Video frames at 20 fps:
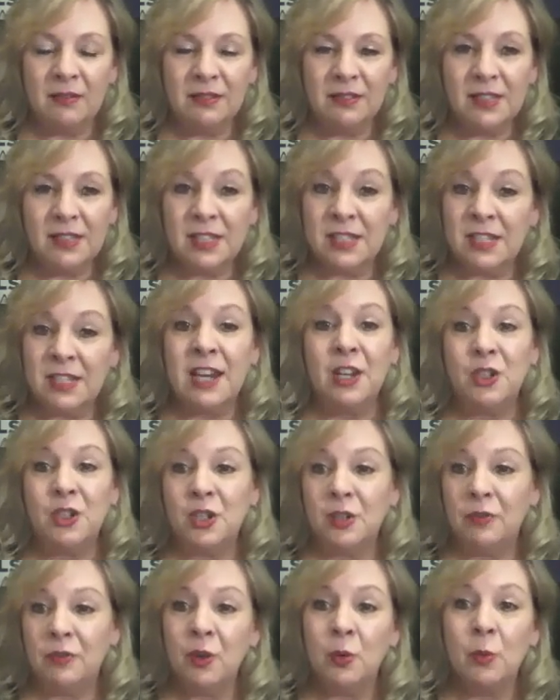
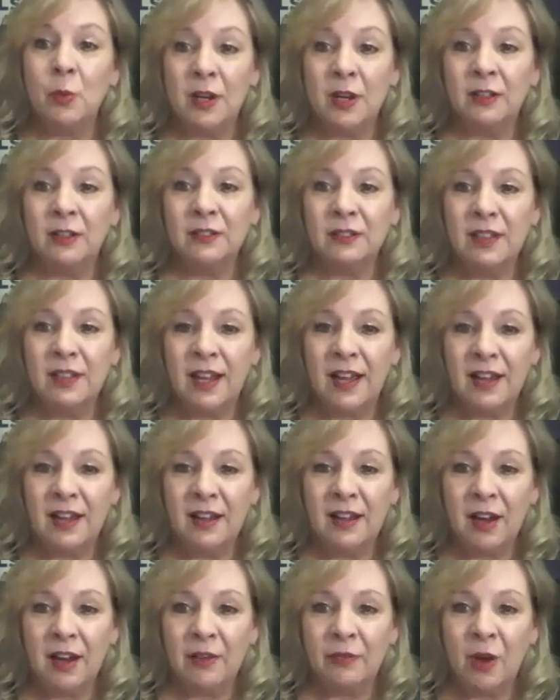stage, if you will,
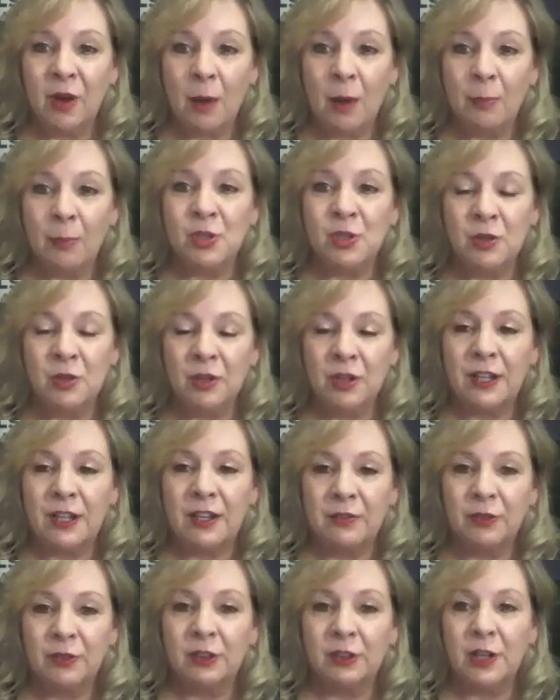of
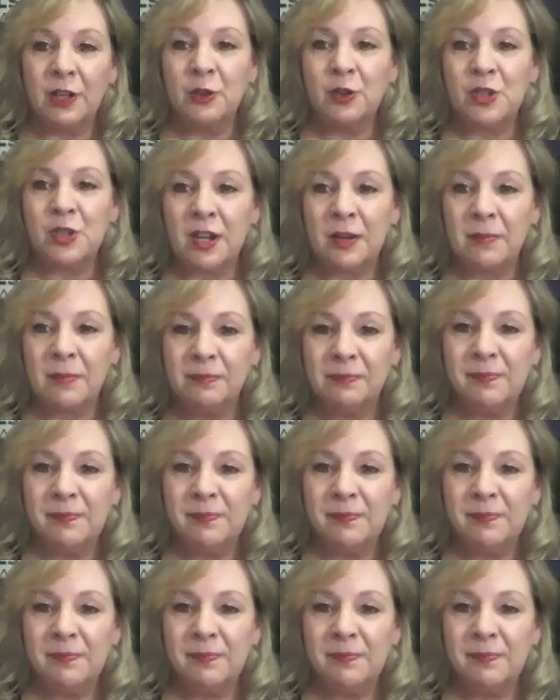opportunity for leadership.